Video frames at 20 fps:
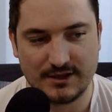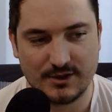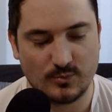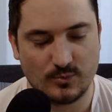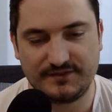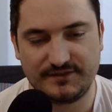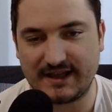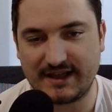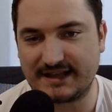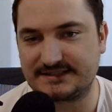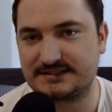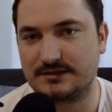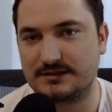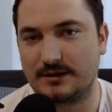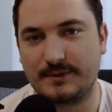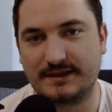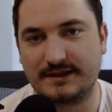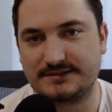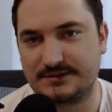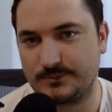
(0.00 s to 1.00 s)
We've got
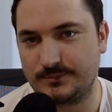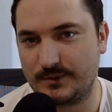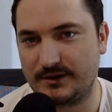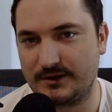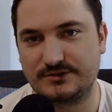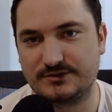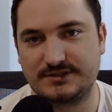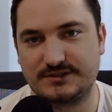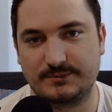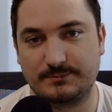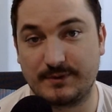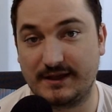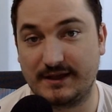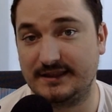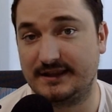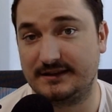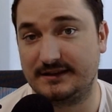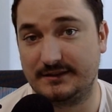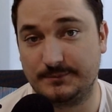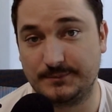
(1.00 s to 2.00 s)
some estimators that by the
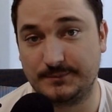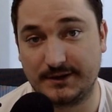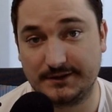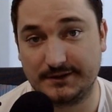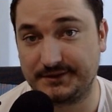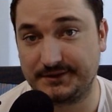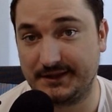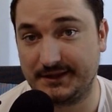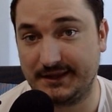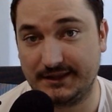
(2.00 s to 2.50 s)
end of the month,